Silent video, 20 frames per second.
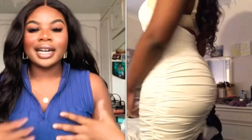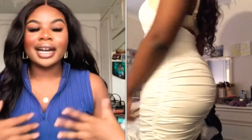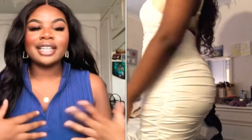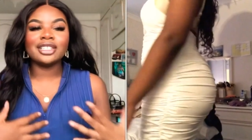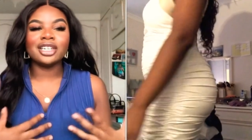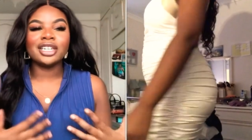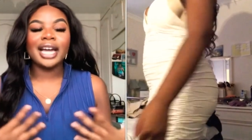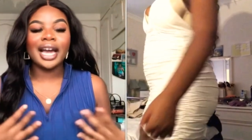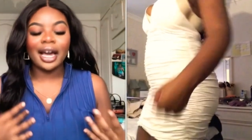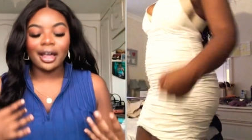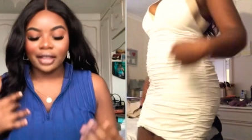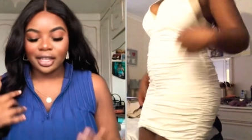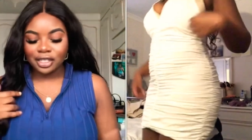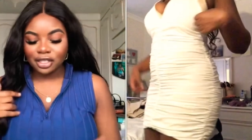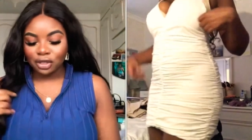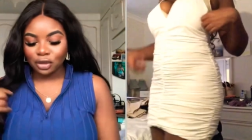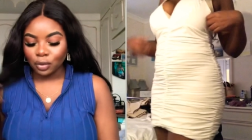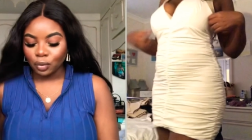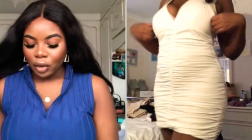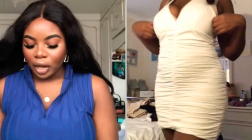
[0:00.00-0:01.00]
don't know how that's
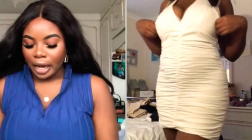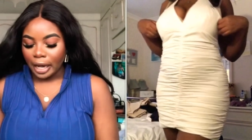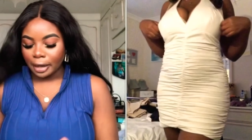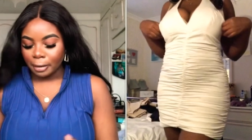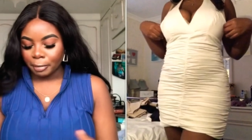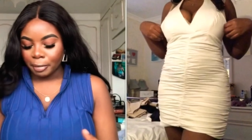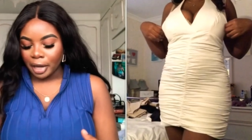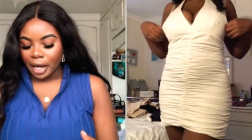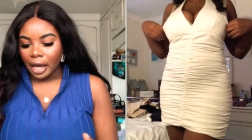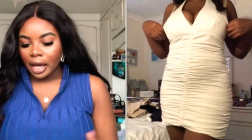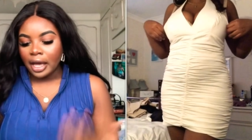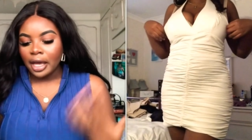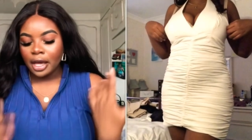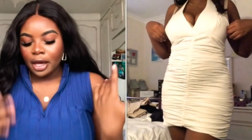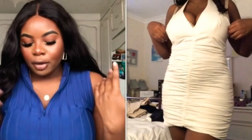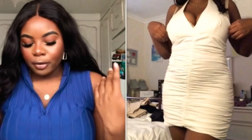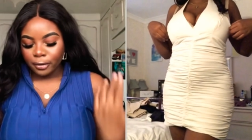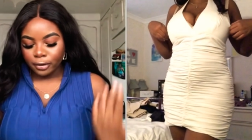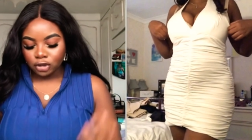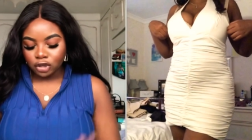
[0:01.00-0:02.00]
going to work, but
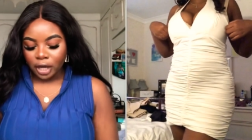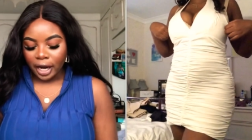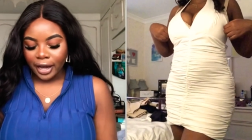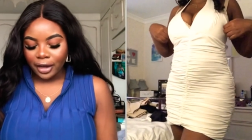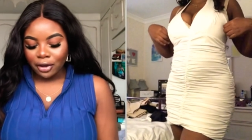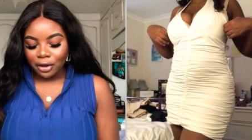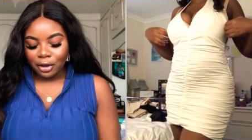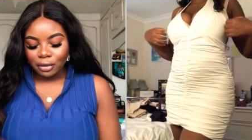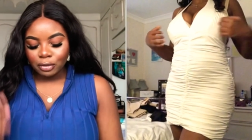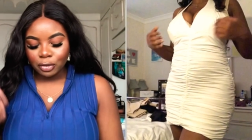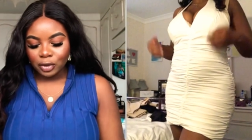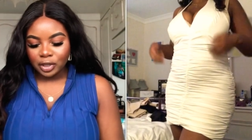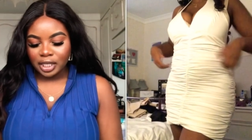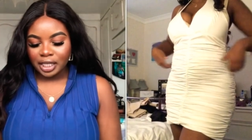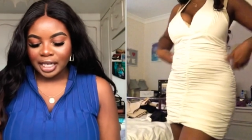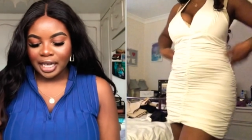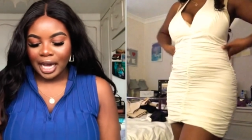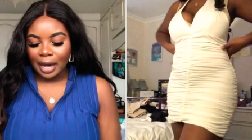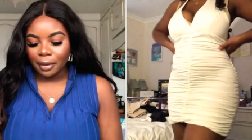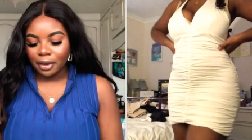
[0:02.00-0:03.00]
we'll try it on. We'll see
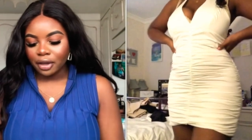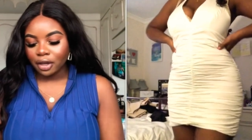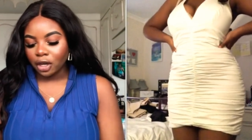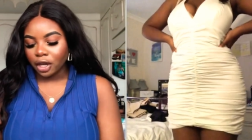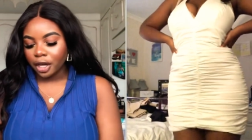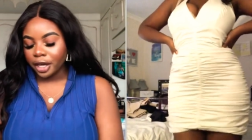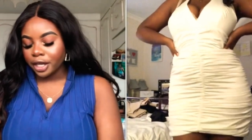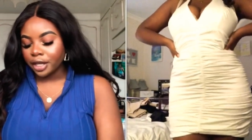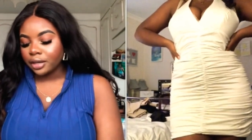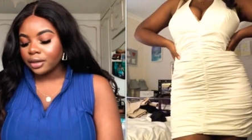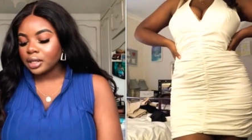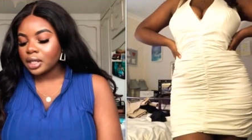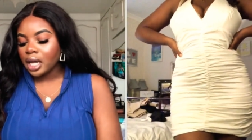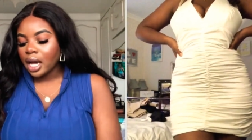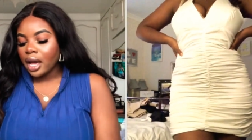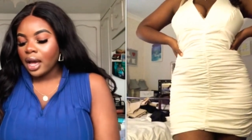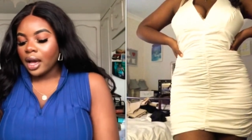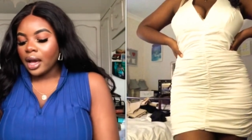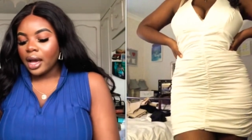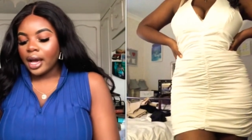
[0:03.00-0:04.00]
how it goes.
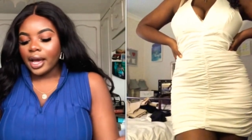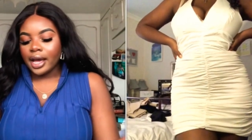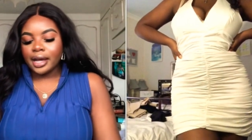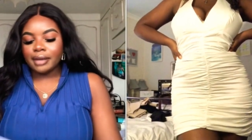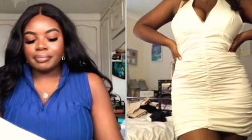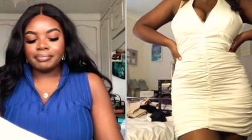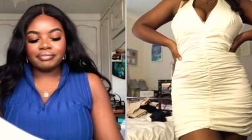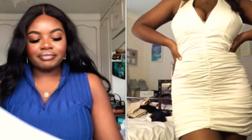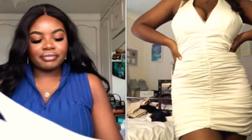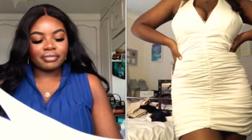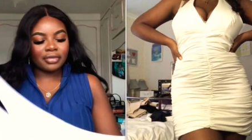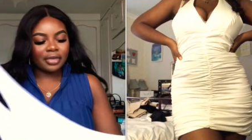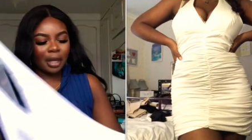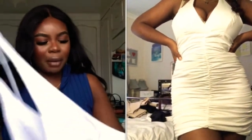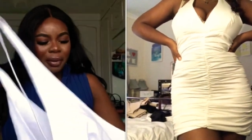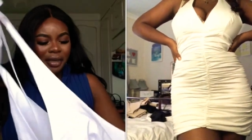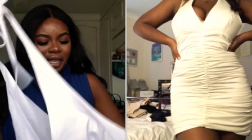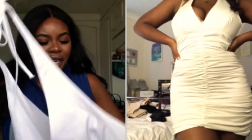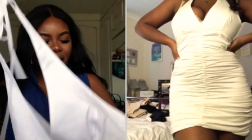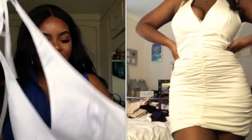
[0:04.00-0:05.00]
Um, but
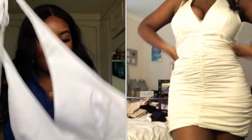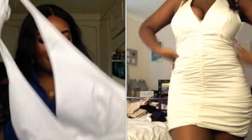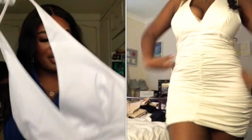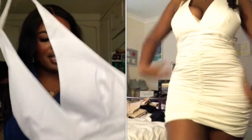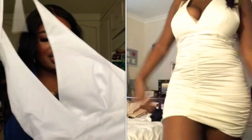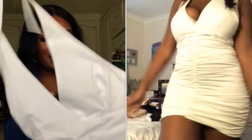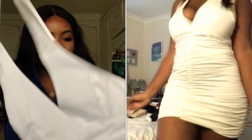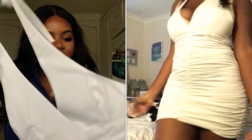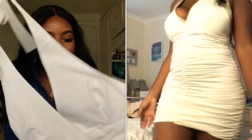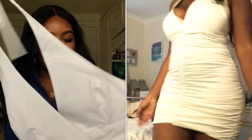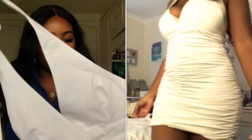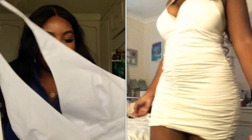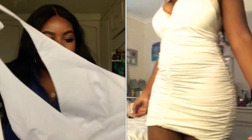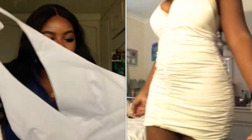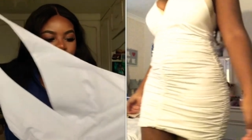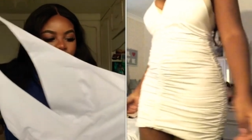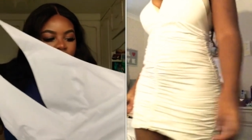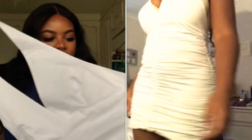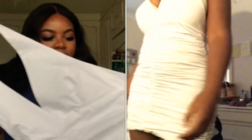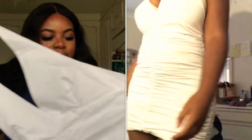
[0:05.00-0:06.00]
yeah, I'm excited for this
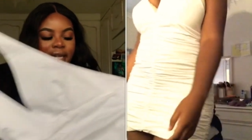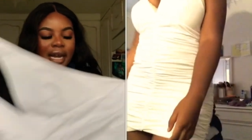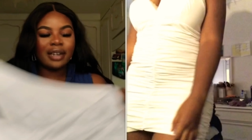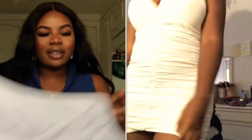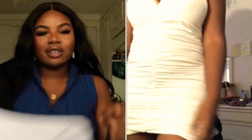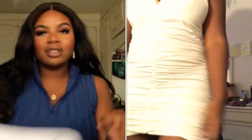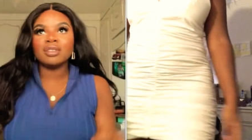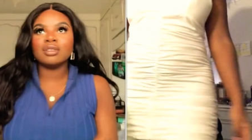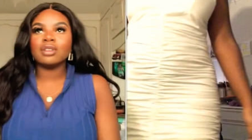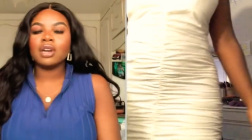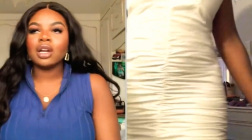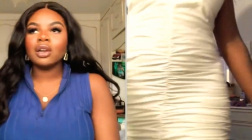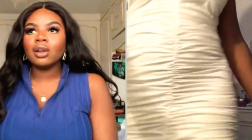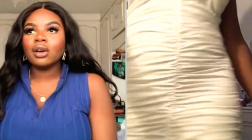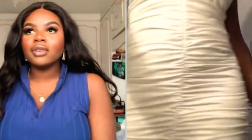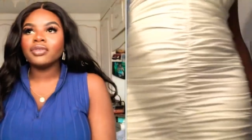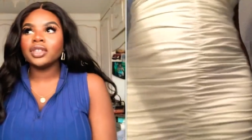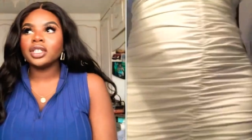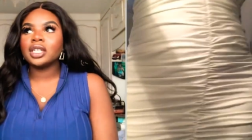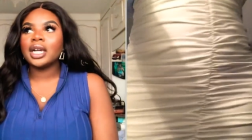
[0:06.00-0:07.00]
dress. And a lot of
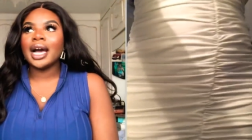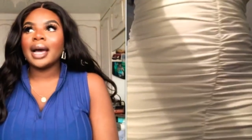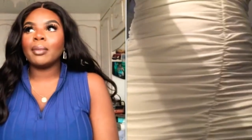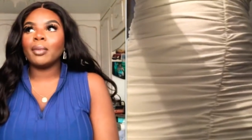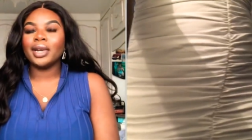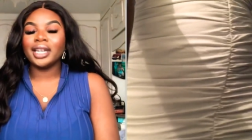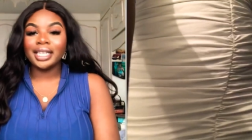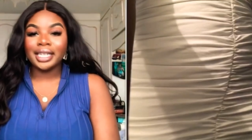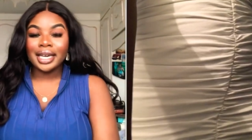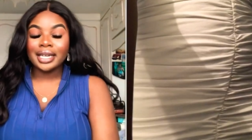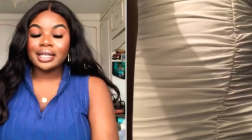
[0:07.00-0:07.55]
the time when it gets